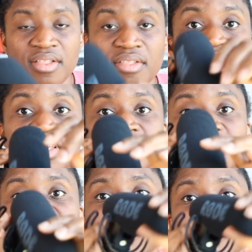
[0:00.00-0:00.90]
this,
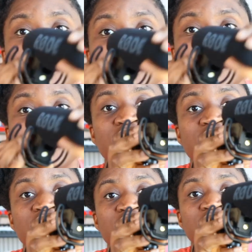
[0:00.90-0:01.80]
as I said, comes
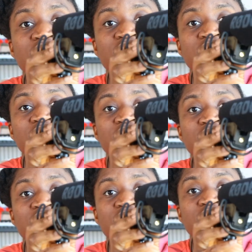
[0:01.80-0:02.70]
off,
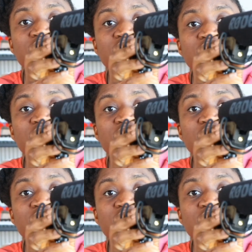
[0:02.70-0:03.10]
and that's